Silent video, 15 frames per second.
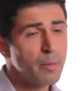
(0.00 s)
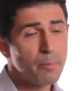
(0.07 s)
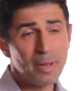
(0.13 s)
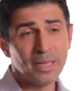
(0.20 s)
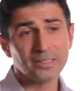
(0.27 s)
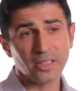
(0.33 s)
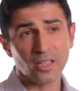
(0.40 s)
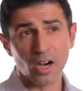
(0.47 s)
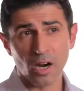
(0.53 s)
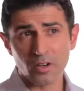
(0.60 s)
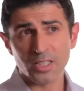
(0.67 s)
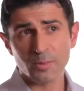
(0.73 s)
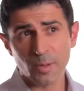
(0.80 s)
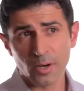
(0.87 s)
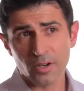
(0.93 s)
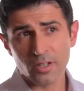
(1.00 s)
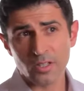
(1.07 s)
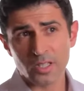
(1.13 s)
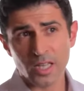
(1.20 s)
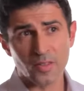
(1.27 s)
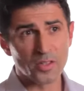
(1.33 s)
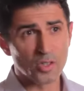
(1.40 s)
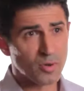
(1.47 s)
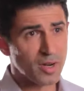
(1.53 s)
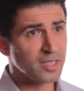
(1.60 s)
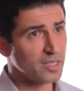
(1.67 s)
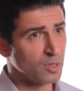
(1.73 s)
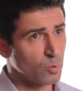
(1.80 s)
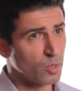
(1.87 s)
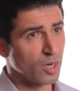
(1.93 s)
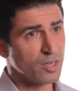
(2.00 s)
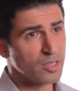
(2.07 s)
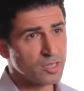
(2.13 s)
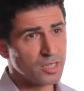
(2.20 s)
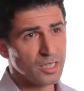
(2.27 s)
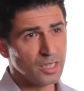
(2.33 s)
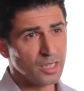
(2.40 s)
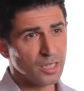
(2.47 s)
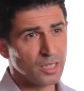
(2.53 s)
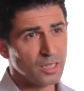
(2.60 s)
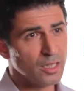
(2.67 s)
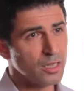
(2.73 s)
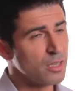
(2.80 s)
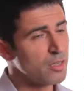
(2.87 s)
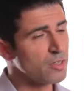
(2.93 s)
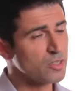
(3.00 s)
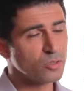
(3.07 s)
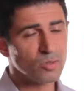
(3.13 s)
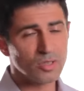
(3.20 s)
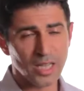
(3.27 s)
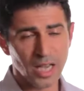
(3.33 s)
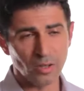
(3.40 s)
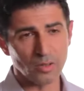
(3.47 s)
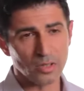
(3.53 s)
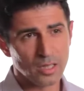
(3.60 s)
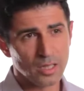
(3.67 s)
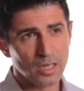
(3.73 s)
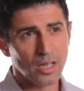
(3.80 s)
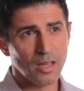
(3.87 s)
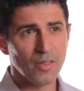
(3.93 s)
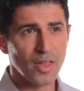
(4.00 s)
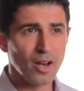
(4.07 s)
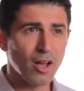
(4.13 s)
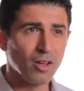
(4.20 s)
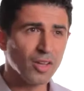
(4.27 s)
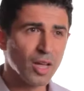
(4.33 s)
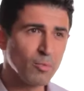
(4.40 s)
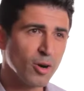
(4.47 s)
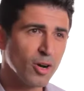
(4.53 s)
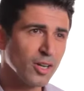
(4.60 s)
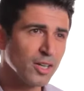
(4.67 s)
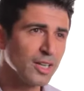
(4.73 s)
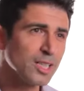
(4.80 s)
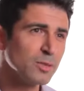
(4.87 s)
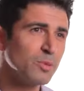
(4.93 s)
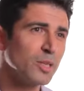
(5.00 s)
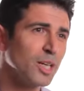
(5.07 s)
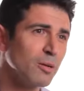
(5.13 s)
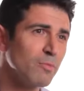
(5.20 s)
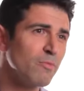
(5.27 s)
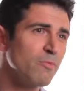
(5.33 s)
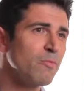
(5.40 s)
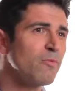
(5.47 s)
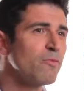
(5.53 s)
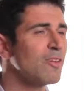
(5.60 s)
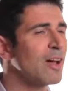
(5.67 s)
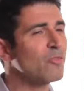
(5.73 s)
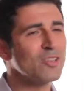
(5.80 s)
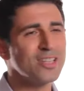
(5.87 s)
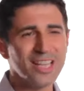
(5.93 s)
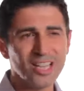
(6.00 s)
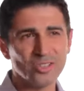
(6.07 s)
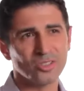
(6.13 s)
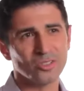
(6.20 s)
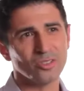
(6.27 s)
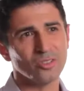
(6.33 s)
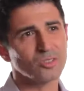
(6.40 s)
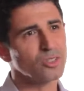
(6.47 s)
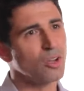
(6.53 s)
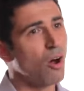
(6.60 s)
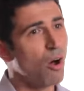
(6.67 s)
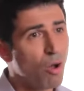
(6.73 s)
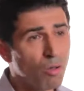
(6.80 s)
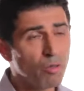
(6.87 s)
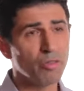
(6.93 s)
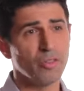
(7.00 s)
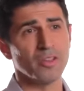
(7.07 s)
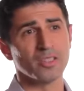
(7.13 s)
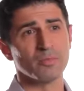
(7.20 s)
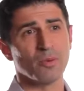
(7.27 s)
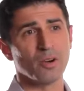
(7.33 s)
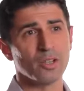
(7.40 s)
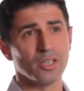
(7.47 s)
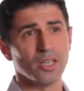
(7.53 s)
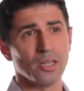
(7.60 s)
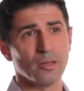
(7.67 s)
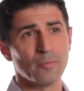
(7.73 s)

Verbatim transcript: Based on our experience and the trends that we are seeing, there's no doubt that online marketing has become foundational to all things marketing.